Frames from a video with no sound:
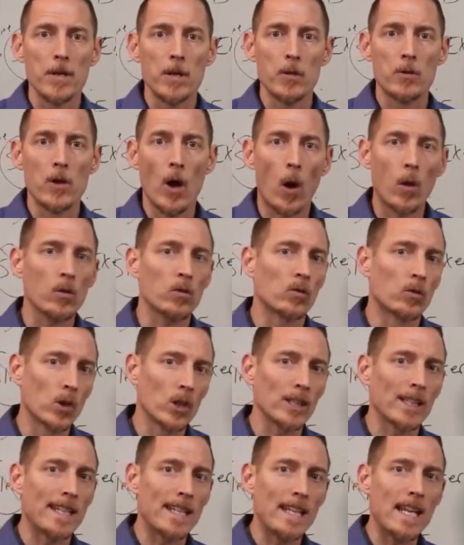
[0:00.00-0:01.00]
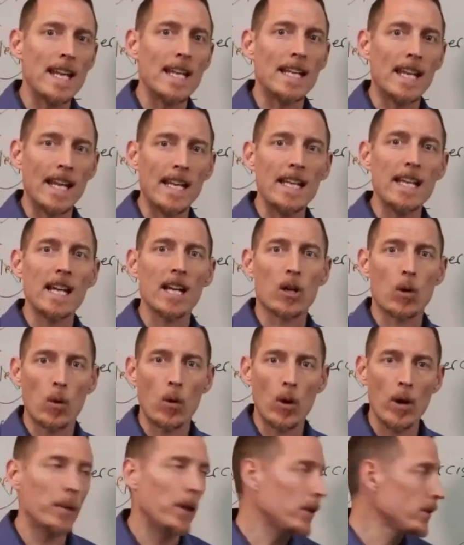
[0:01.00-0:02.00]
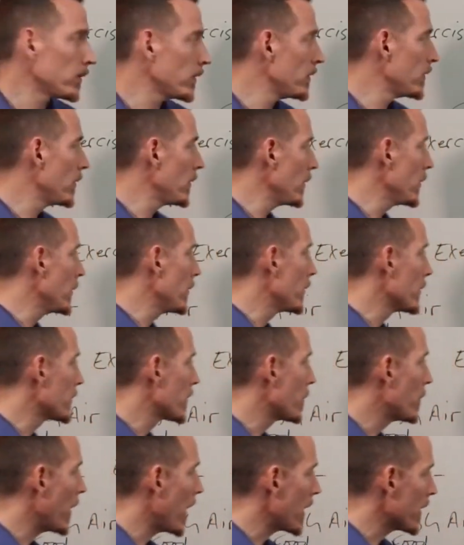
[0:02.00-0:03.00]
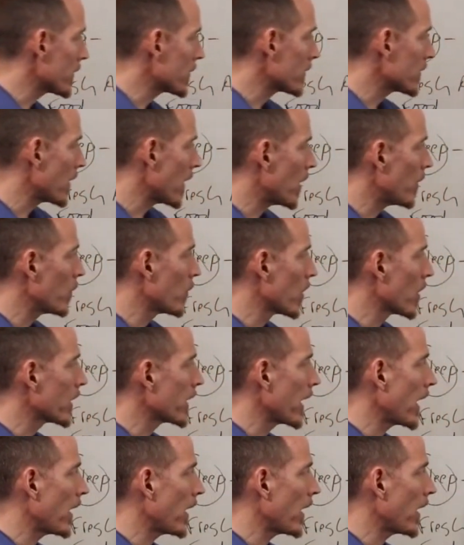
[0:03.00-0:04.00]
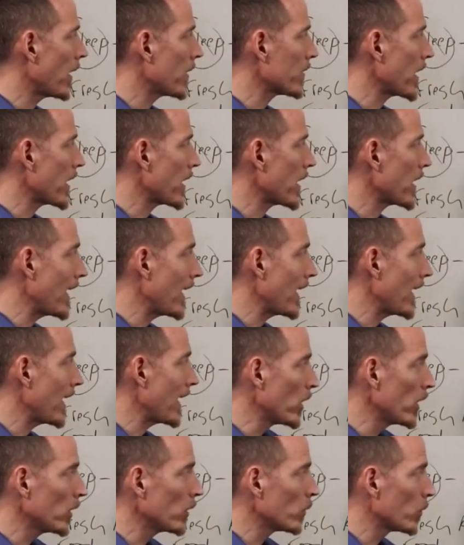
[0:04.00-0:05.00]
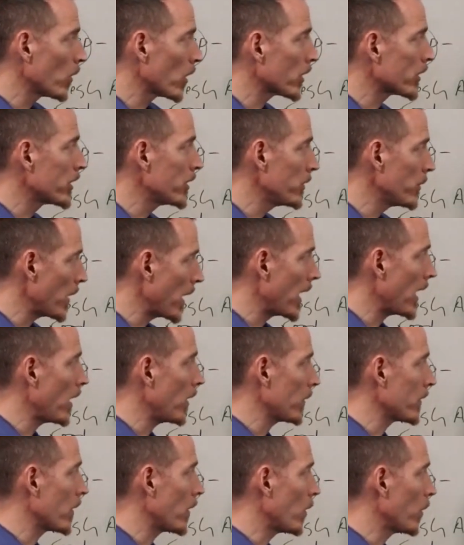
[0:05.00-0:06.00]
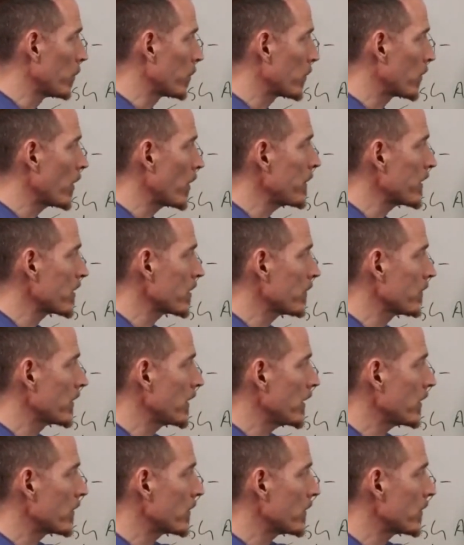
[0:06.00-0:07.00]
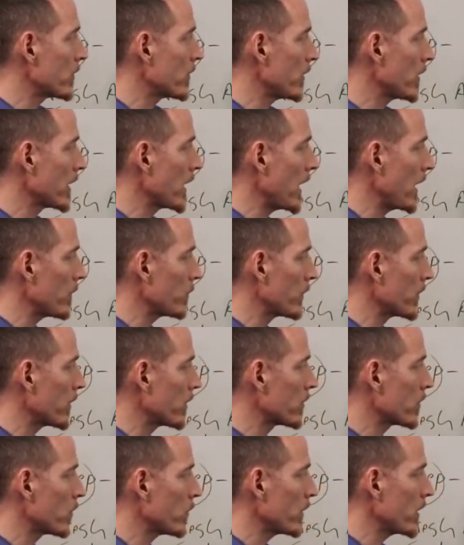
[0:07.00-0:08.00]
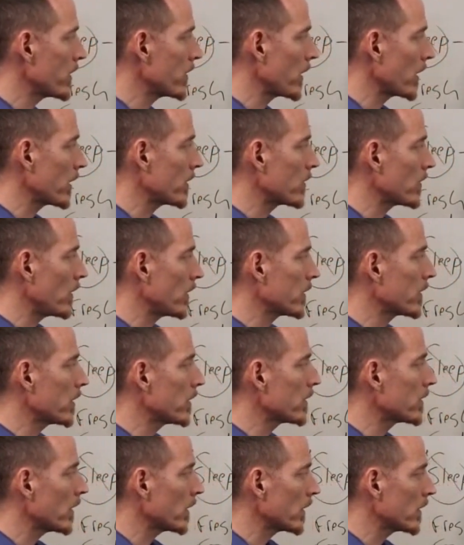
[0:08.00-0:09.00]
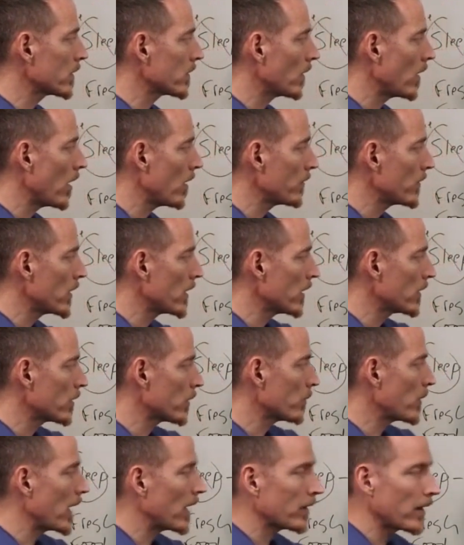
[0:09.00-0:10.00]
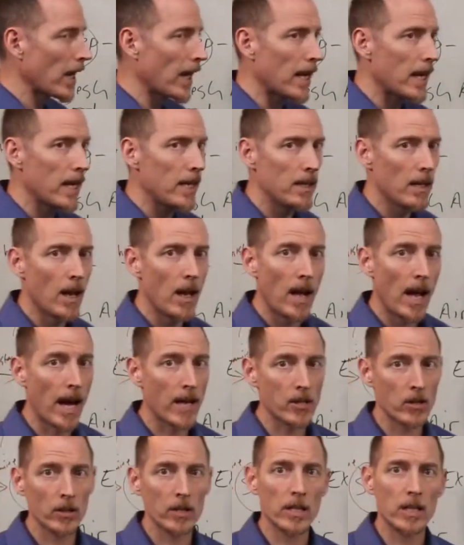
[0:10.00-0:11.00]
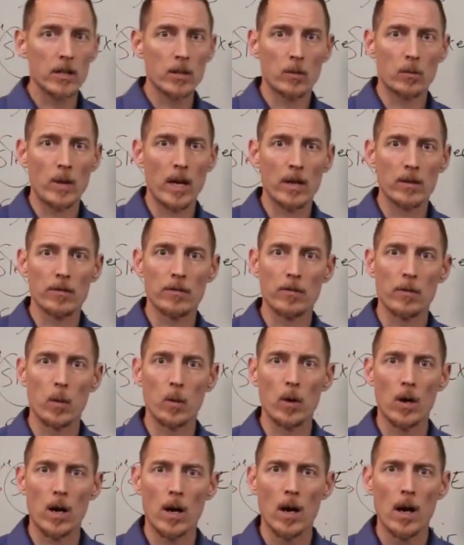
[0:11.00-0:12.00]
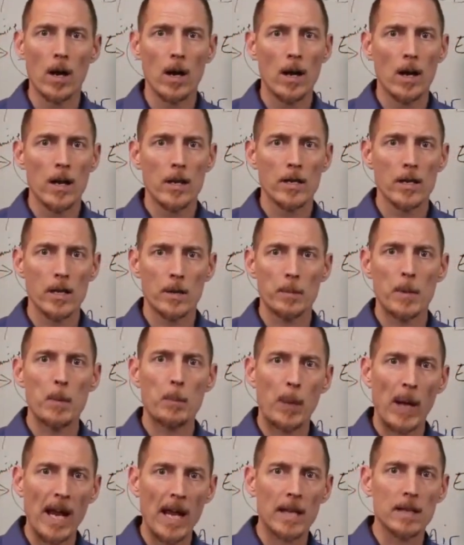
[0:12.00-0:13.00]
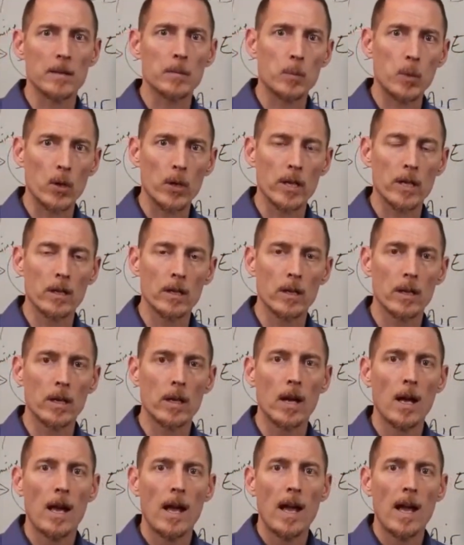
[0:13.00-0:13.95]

you don't really need any equipment to do Tabata style workouts, and they will work you out. The whole premise of this is again, with this 20 seconds on, 10 seconds off, you get to round eight. Actually, you get to round four, you're going to be panting pretty good